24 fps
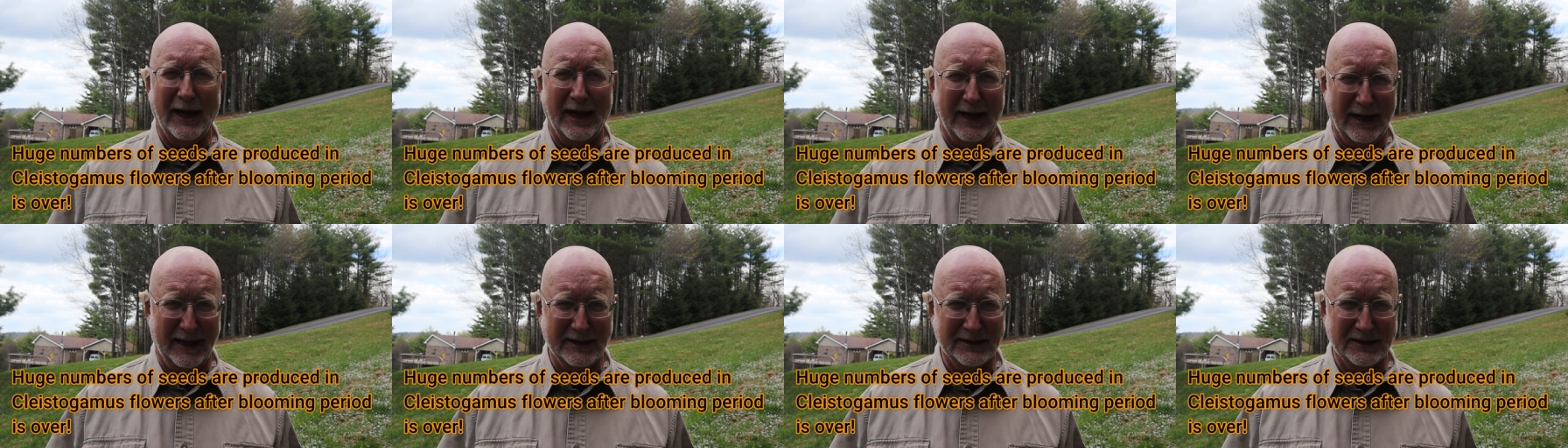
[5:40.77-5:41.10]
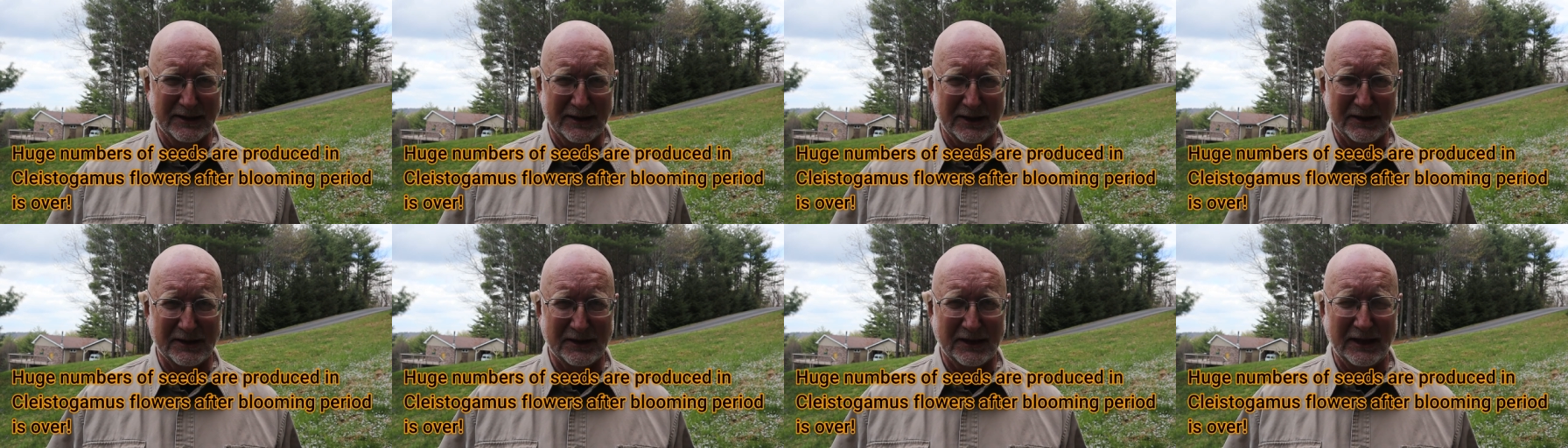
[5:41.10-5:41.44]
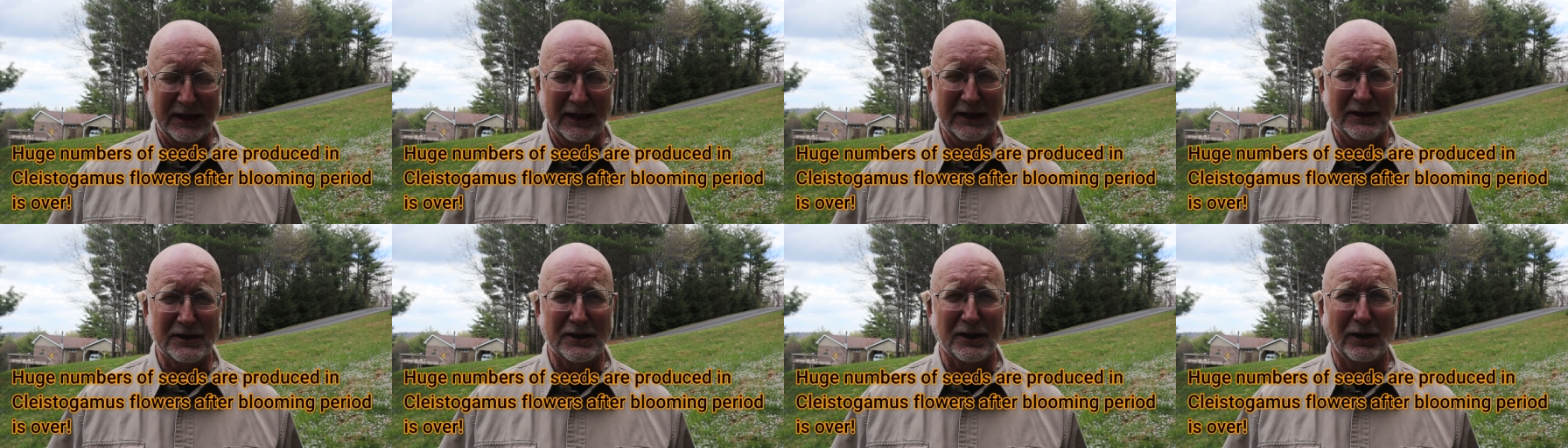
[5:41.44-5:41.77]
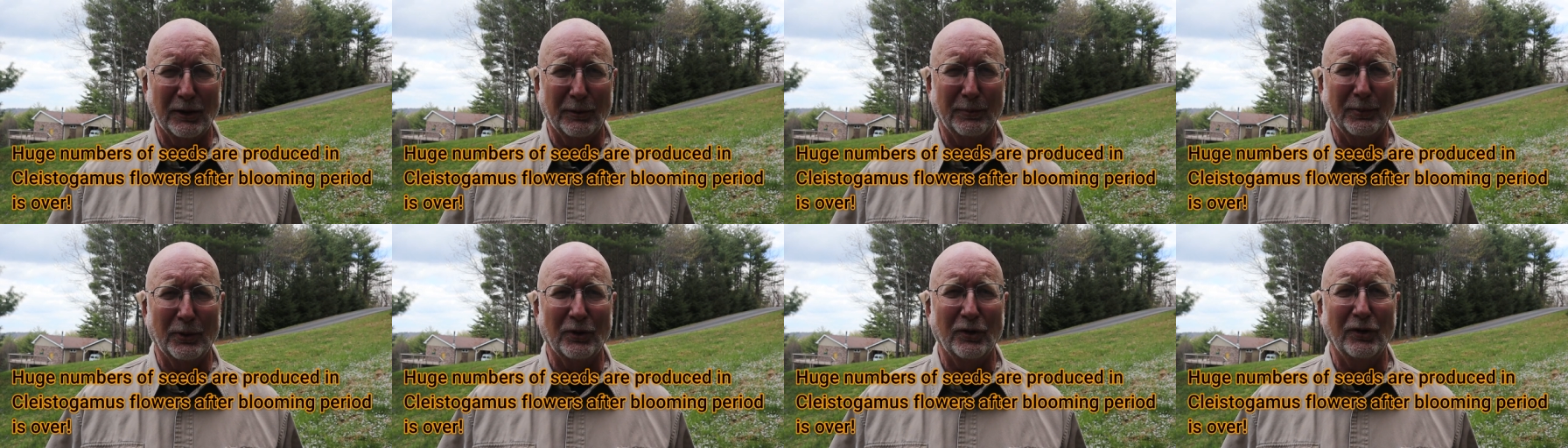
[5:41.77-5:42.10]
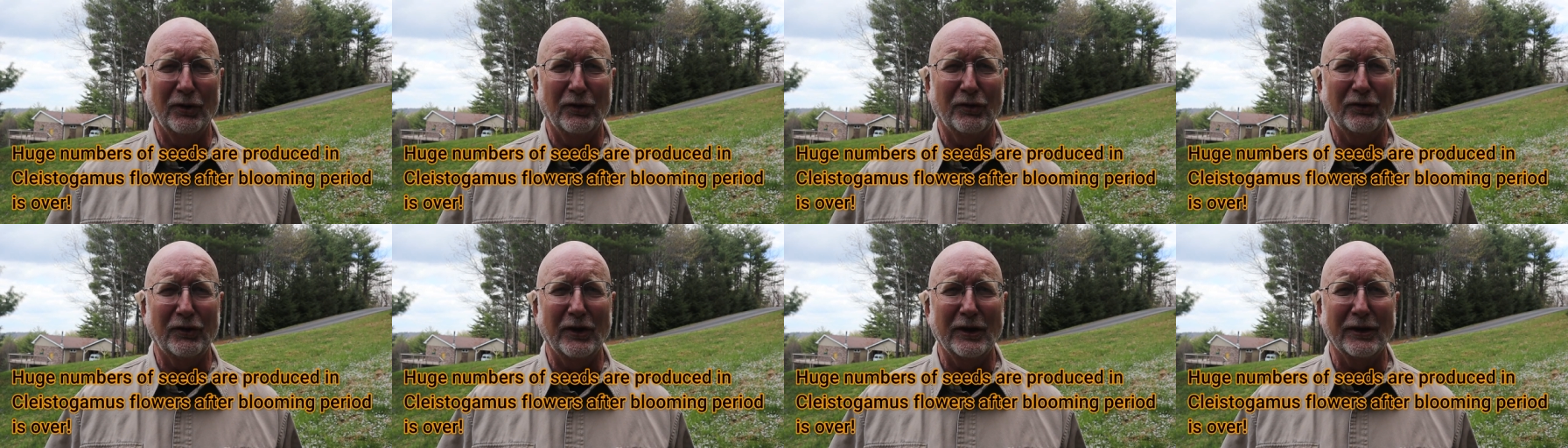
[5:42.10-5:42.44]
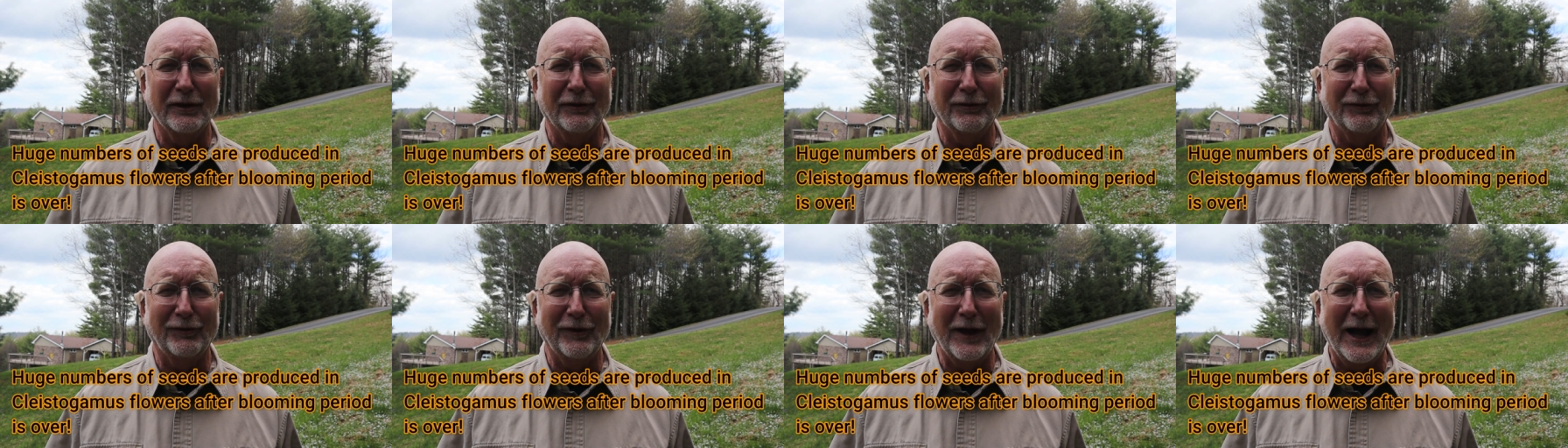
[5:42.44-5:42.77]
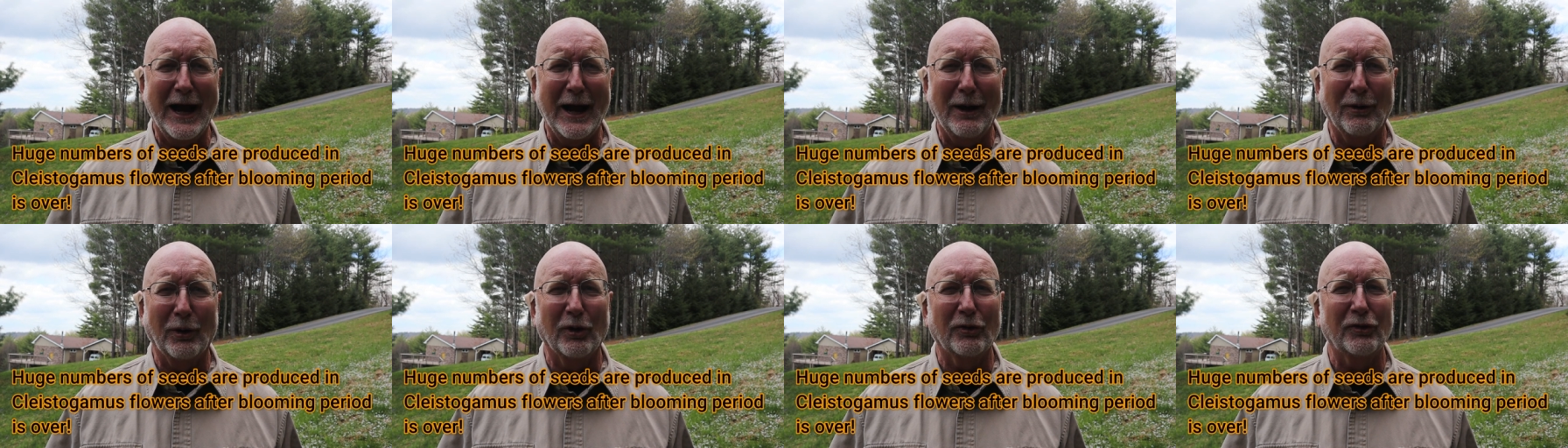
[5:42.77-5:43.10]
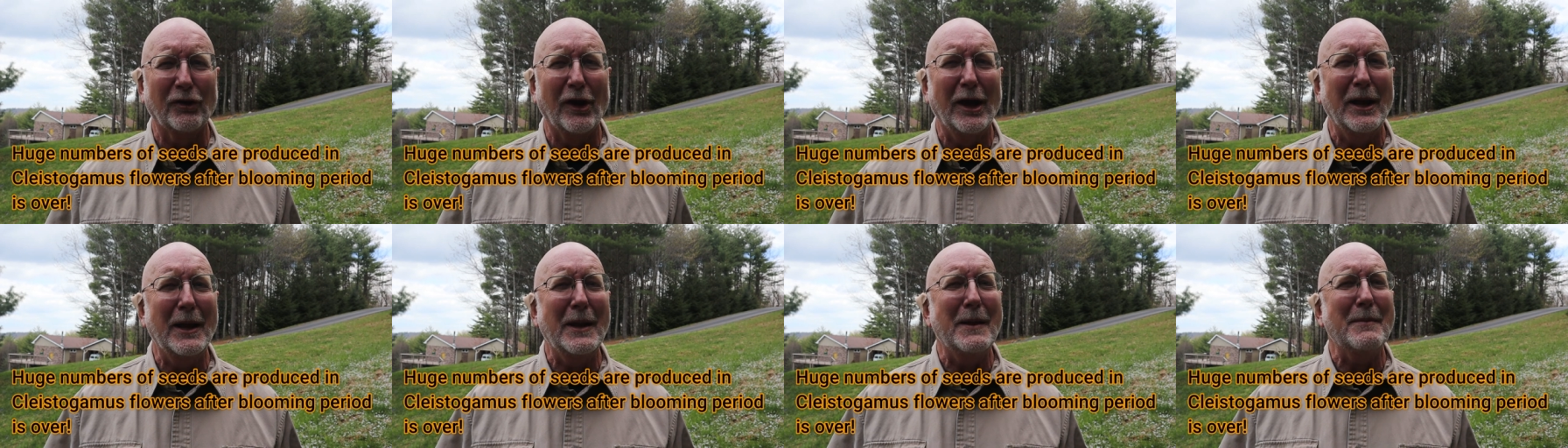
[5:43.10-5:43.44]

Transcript: as the seeds that are produced into flowers,